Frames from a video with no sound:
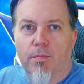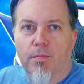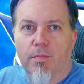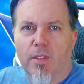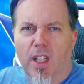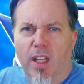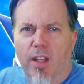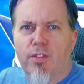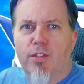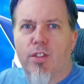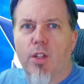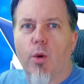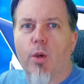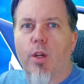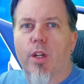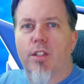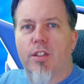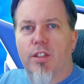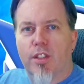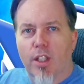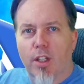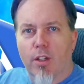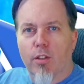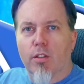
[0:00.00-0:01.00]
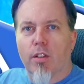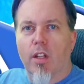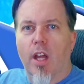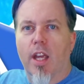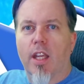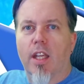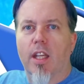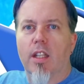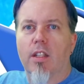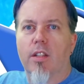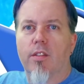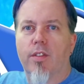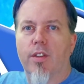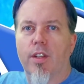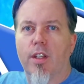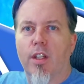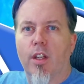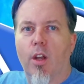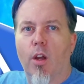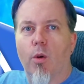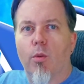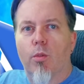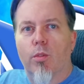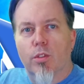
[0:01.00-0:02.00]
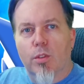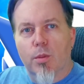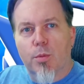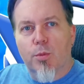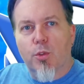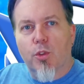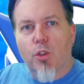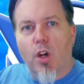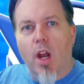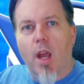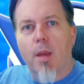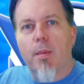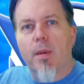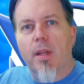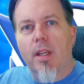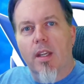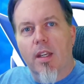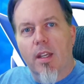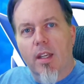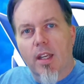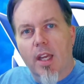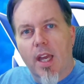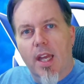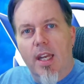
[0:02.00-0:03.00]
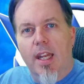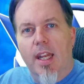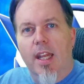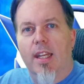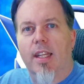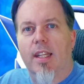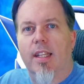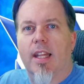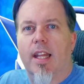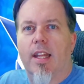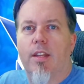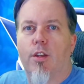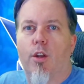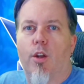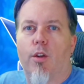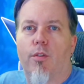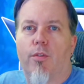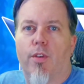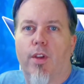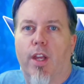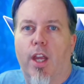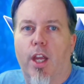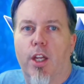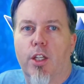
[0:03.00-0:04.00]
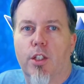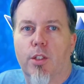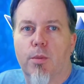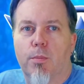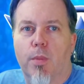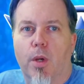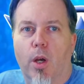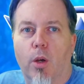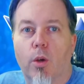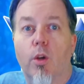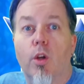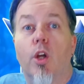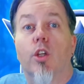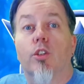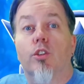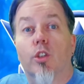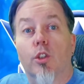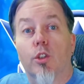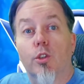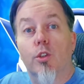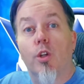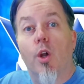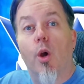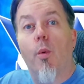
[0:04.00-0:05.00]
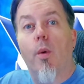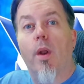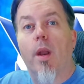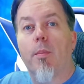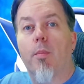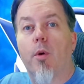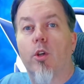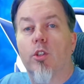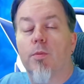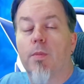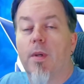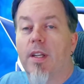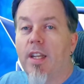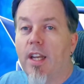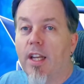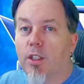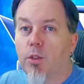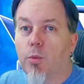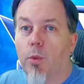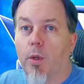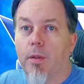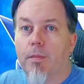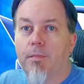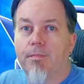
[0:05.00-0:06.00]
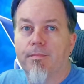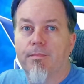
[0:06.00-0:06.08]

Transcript: If so, consider liking the video, subscribing, and hitting that notification bell so you know when I post my next one.